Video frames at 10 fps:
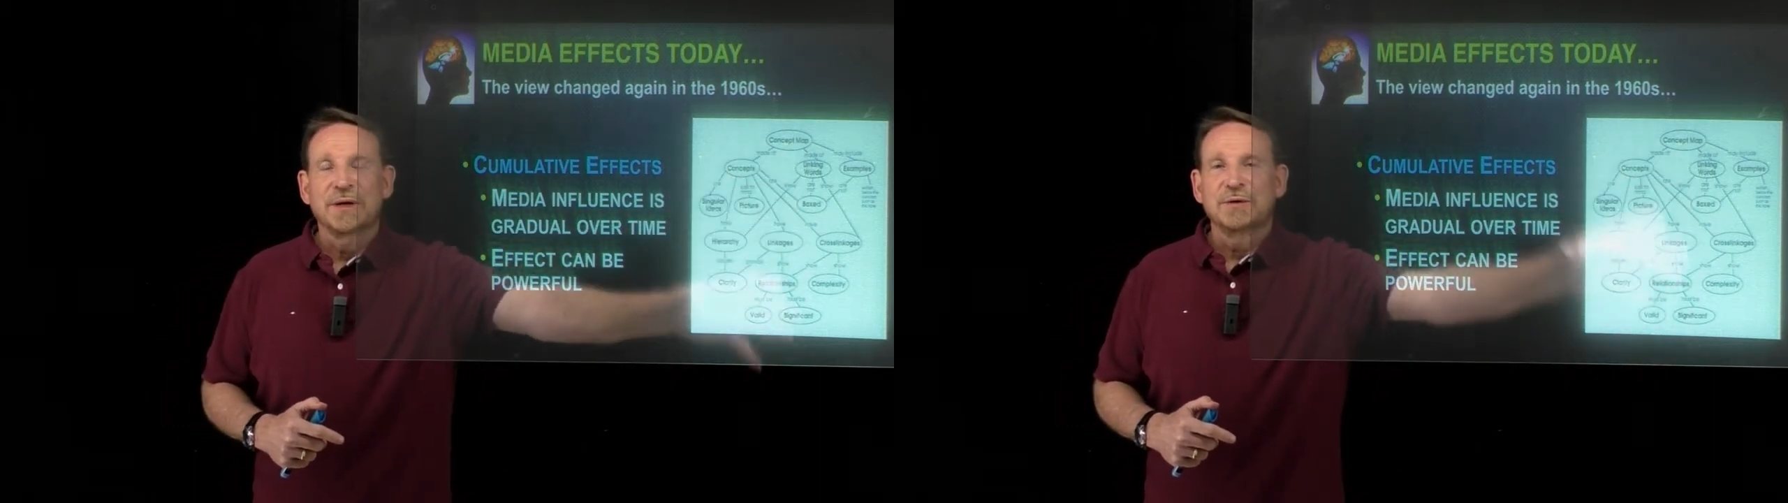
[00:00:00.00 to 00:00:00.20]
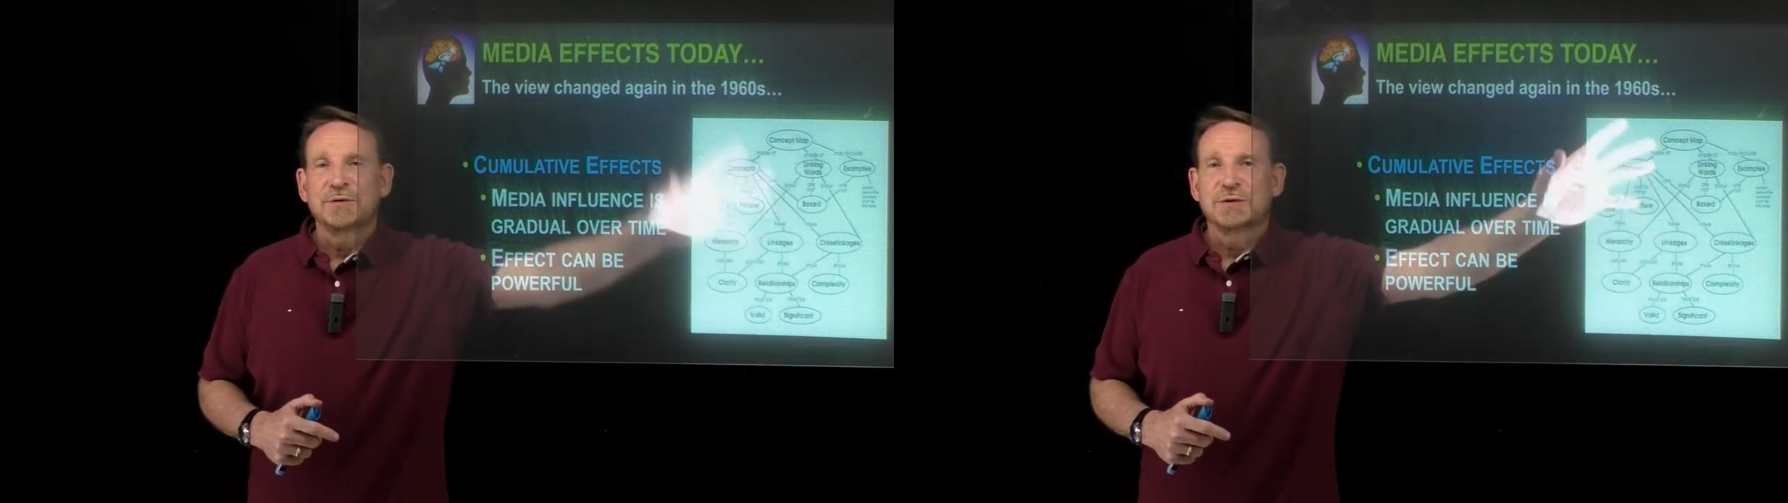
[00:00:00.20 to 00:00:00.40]

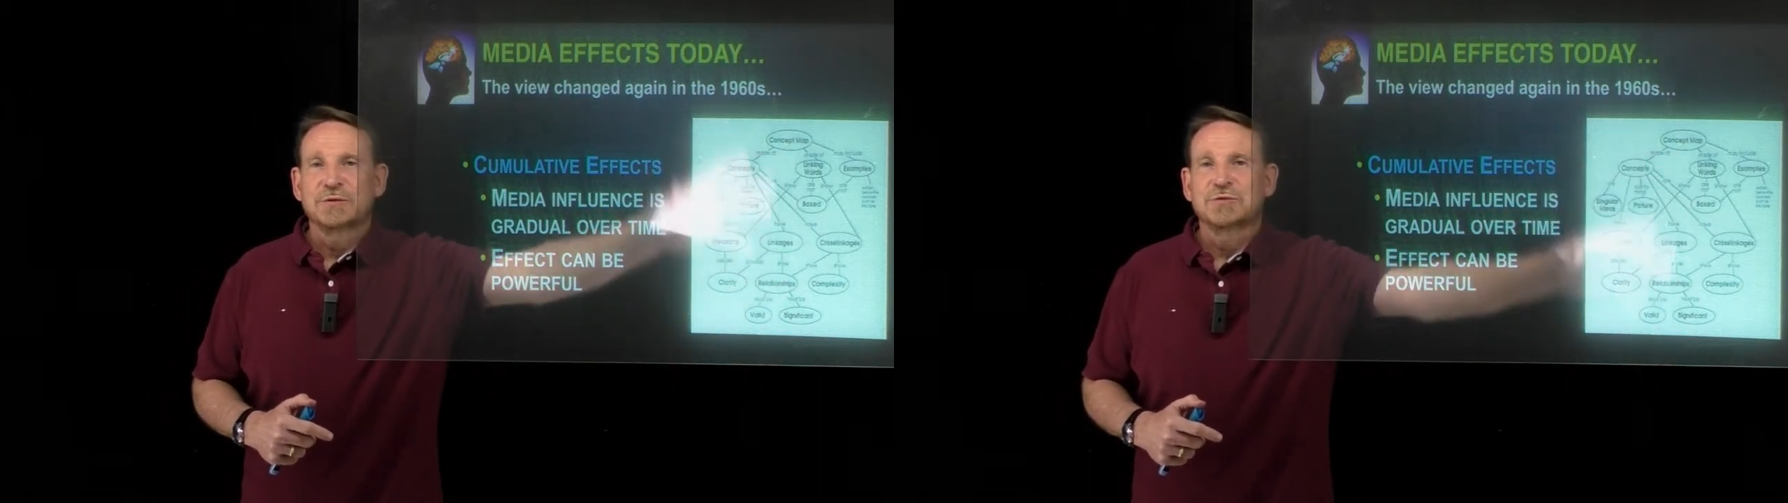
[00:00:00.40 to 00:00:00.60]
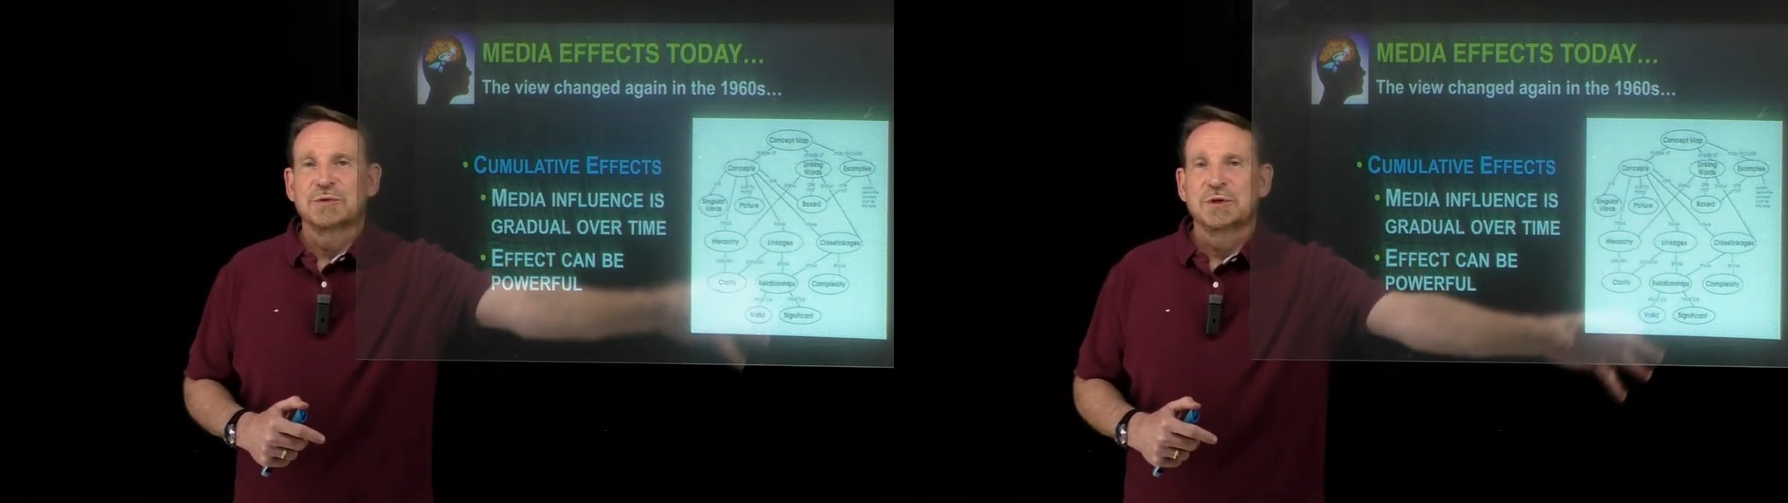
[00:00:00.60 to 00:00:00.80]
here is a
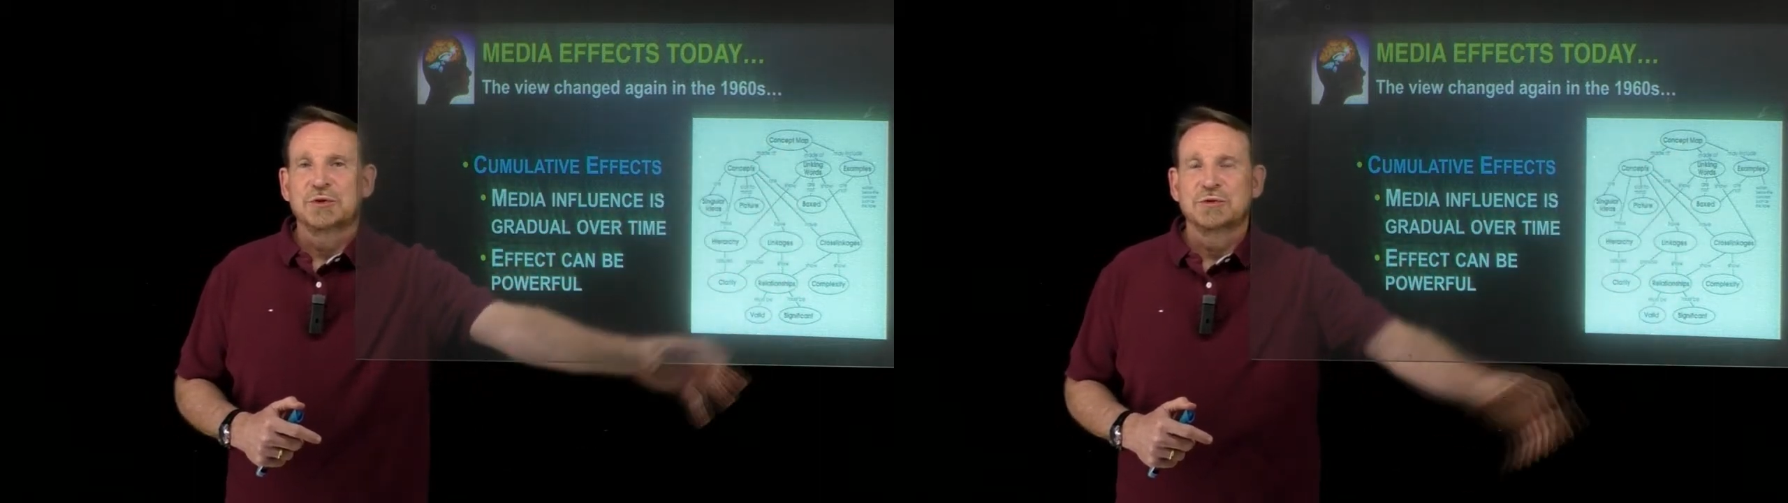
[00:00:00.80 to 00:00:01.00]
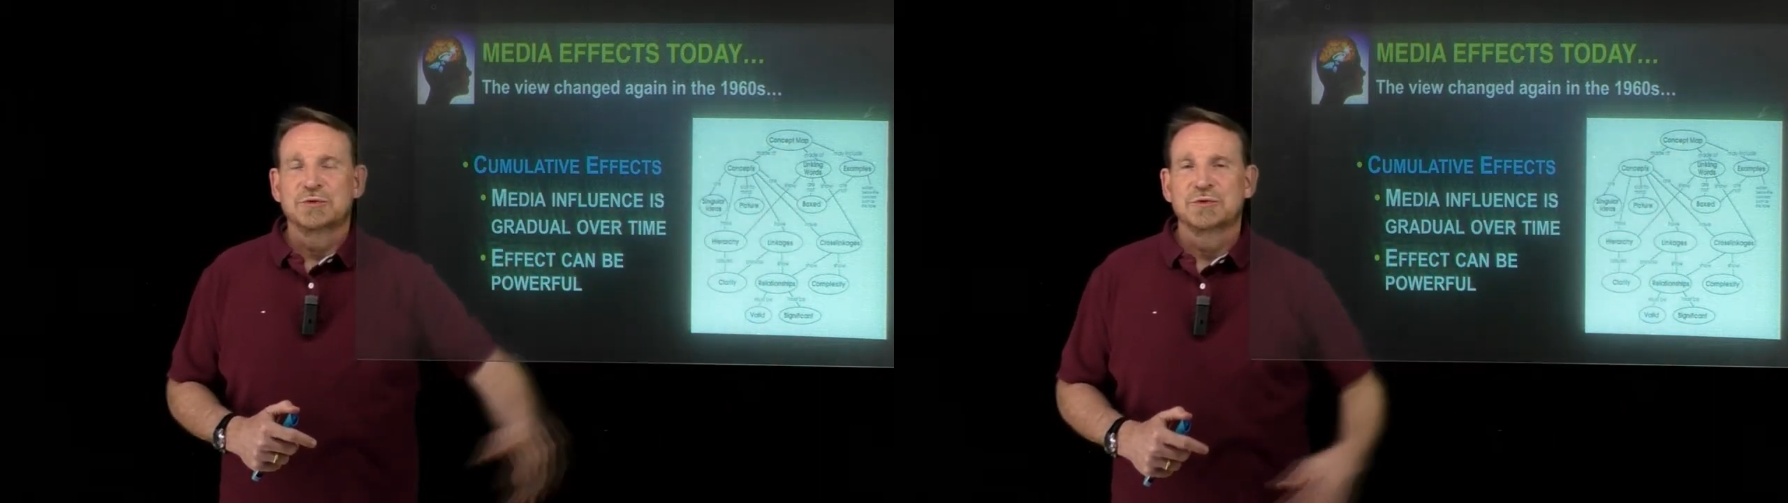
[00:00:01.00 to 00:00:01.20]

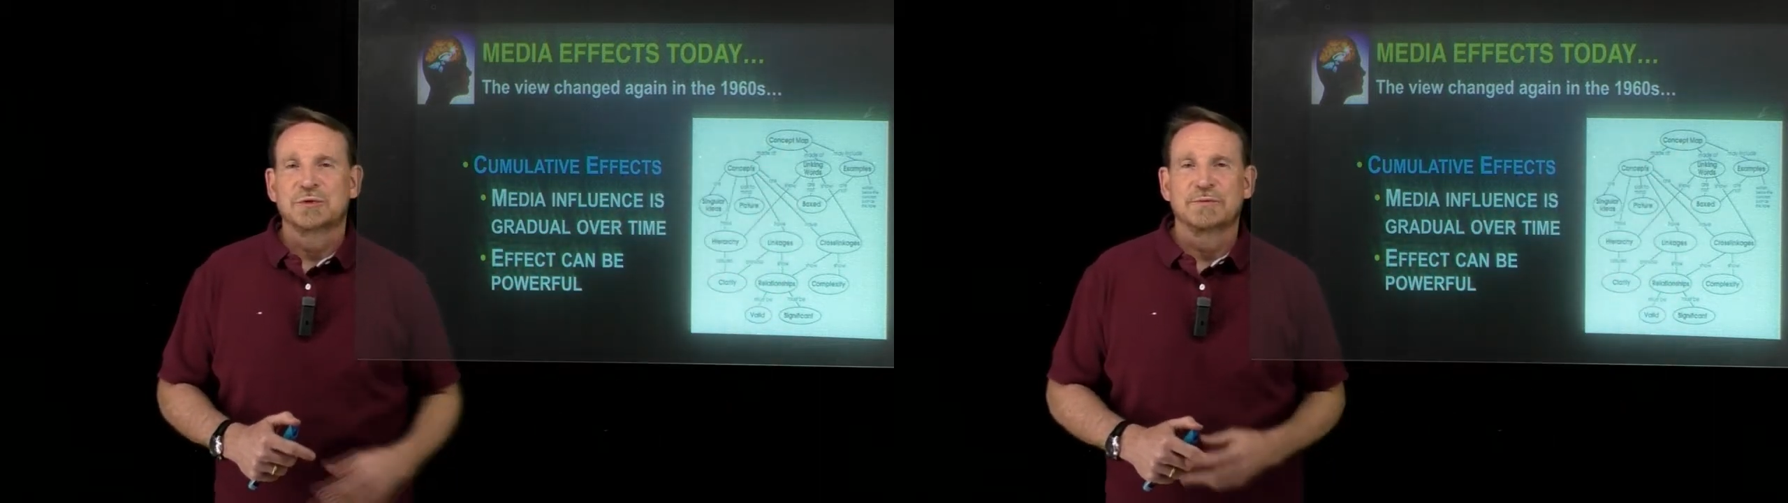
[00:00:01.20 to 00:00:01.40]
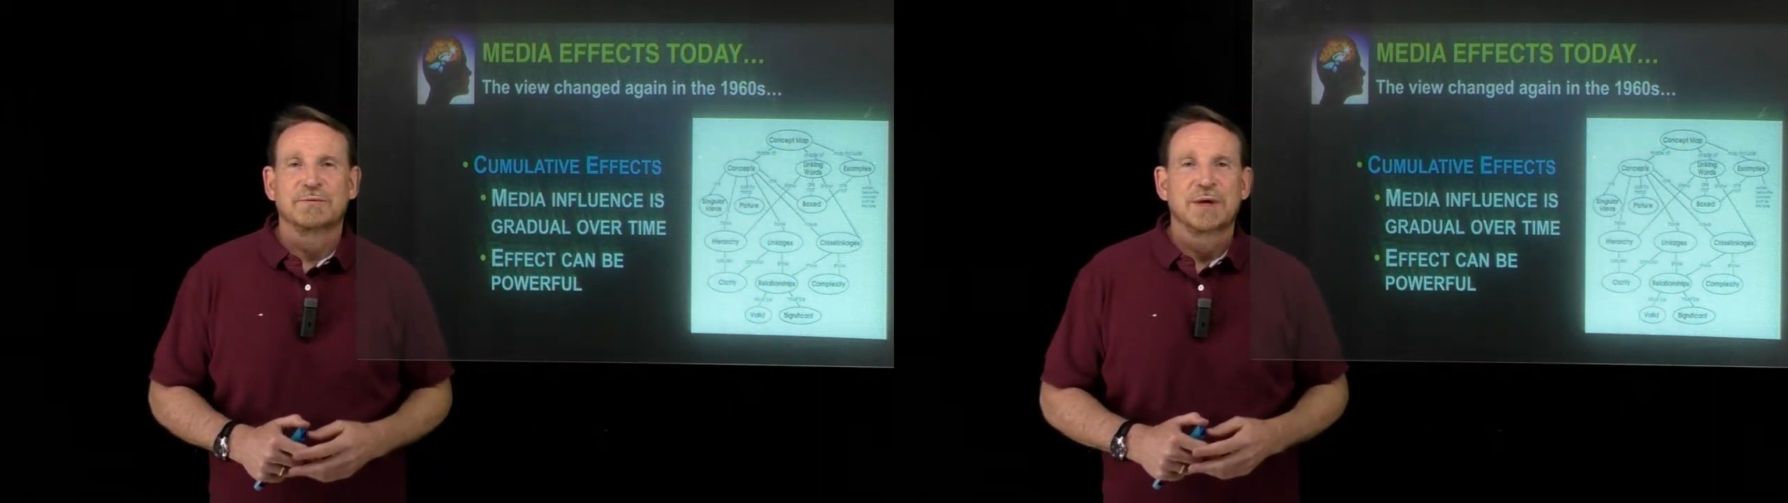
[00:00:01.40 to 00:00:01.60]
traditional
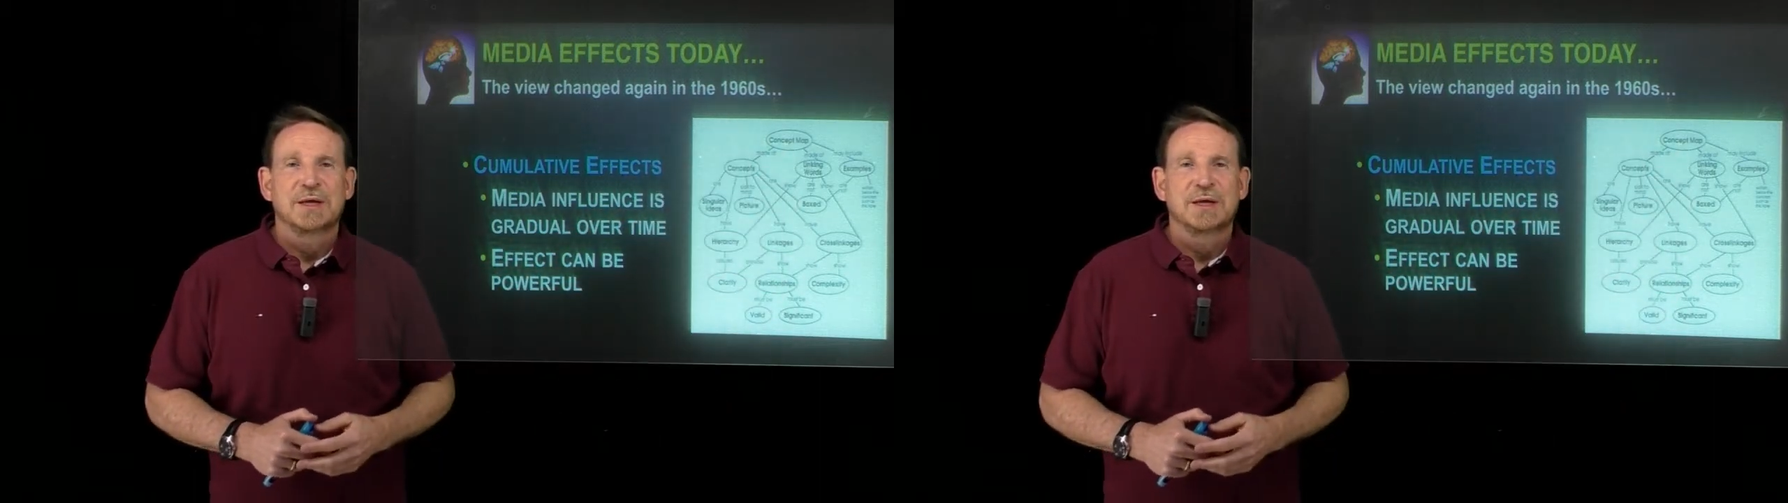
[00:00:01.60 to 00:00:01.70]
sort of